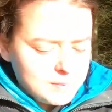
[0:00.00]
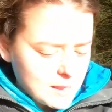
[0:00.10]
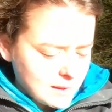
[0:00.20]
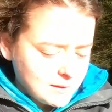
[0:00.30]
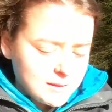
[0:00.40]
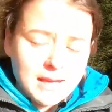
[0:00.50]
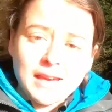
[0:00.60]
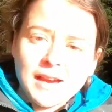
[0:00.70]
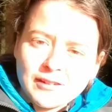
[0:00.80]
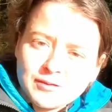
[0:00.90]
but they
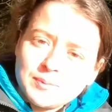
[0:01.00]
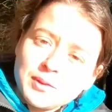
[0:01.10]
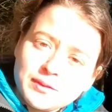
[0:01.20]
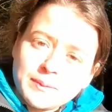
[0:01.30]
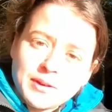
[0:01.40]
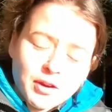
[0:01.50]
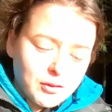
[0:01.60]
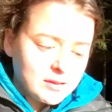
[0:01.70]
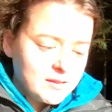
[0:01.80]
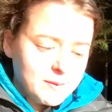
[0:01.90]
have proven me
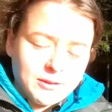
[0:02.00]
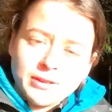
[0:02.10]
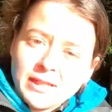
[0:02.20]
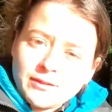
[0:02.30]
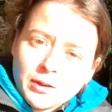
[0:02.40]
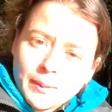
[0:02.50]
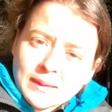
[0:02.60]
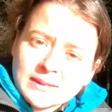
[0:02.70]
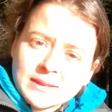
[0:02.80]
wrong. They've been really robust.